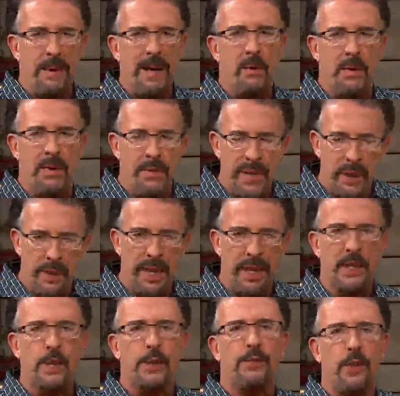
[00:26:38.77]
be revealed in
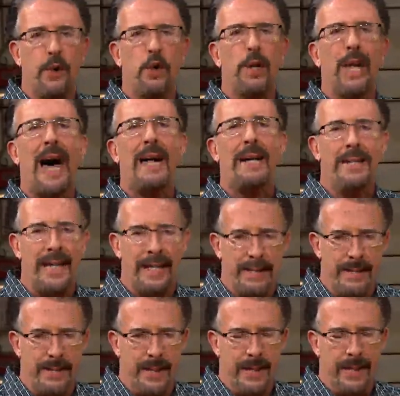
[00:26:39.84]
his full
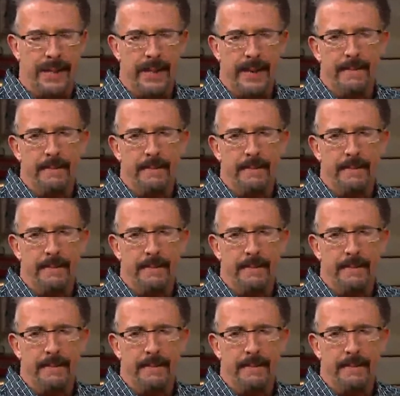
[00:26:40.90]
identity.